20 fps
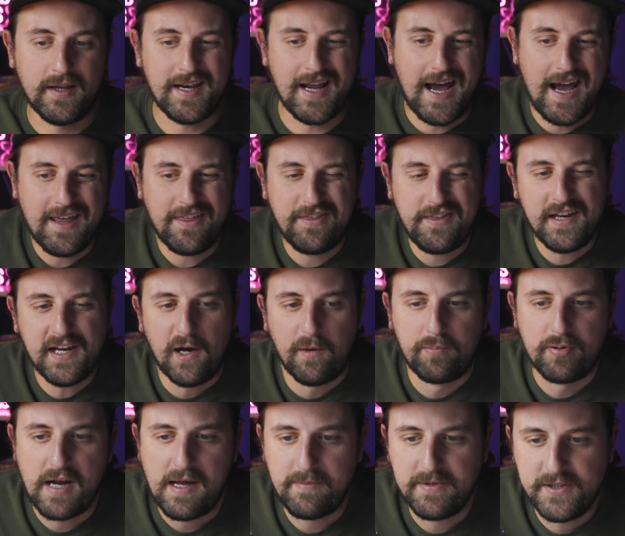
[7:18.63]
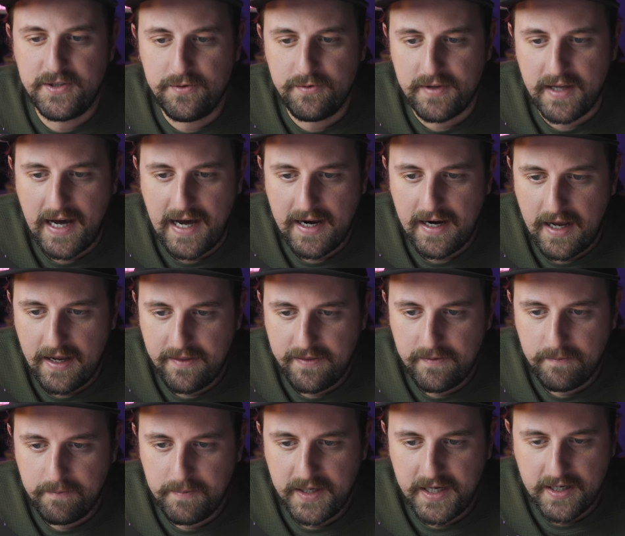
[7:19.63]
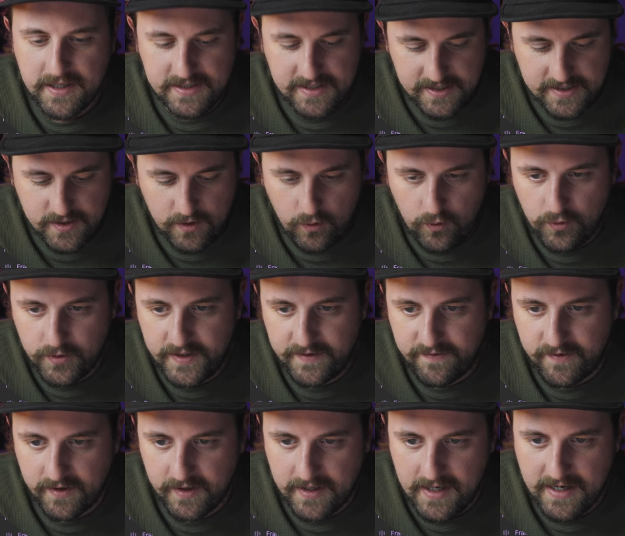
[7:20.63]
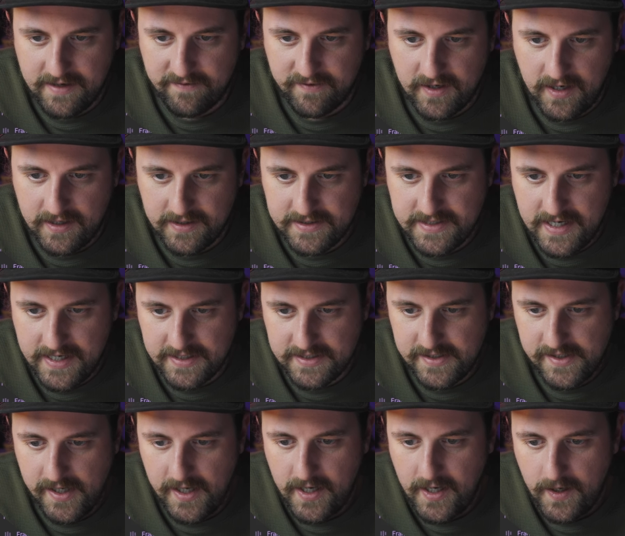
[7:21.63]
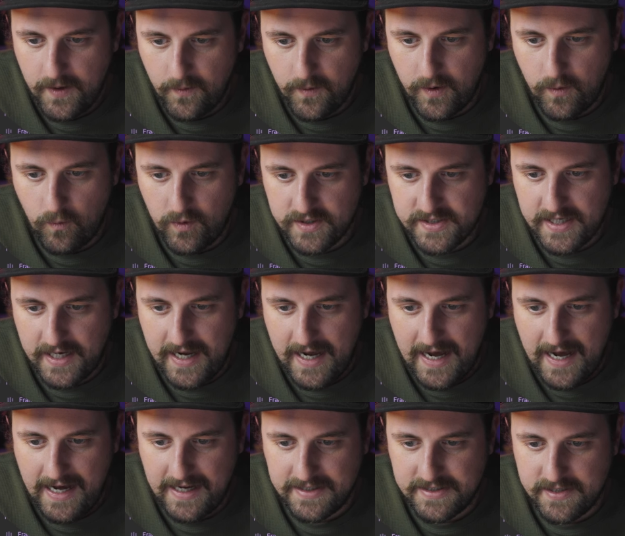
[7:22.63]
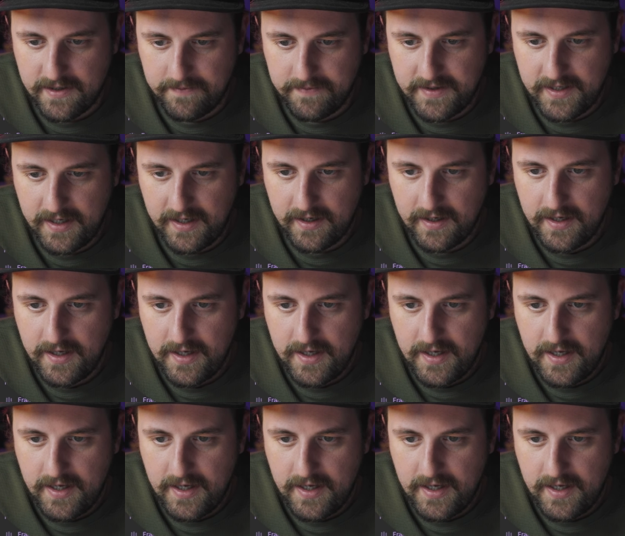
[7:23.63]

And I think I'll probably do that because it's a whole different kind of context where once I add something,